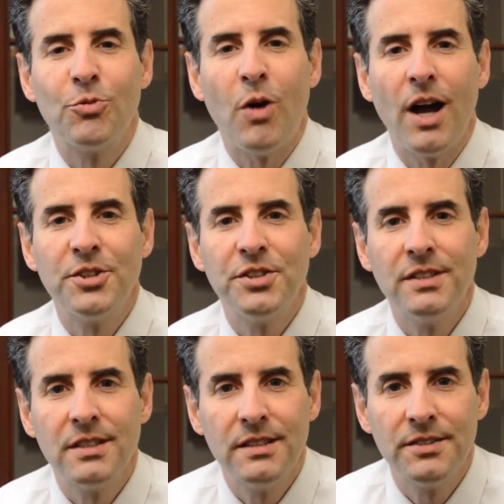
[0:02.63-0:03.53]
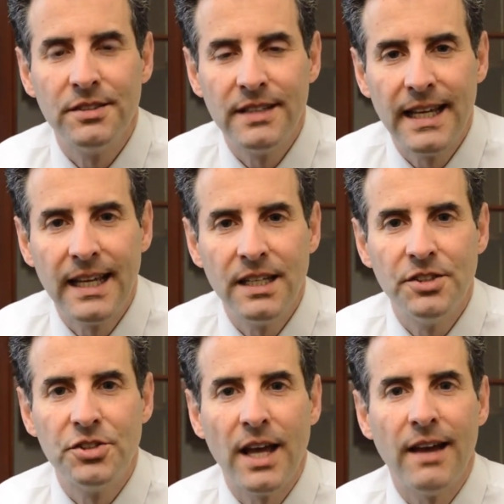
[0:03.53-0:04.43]
in Washington to Dan
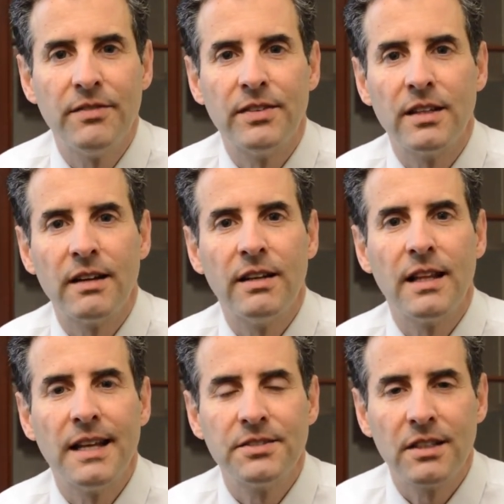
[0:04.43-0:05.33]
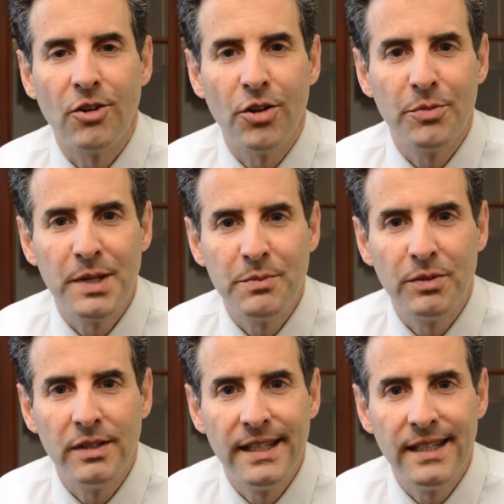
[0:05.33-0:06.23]
and Jeff and Larry Lessig and all the
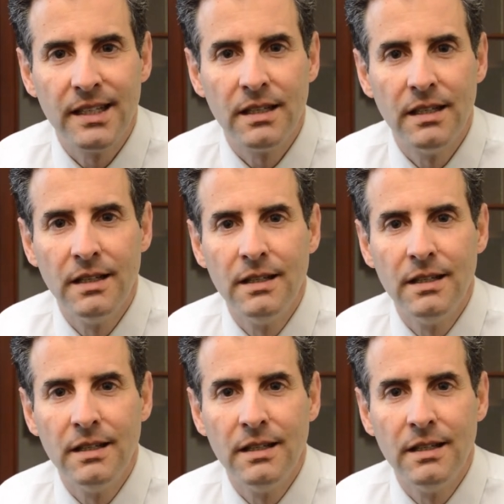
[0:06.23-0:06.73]
people leading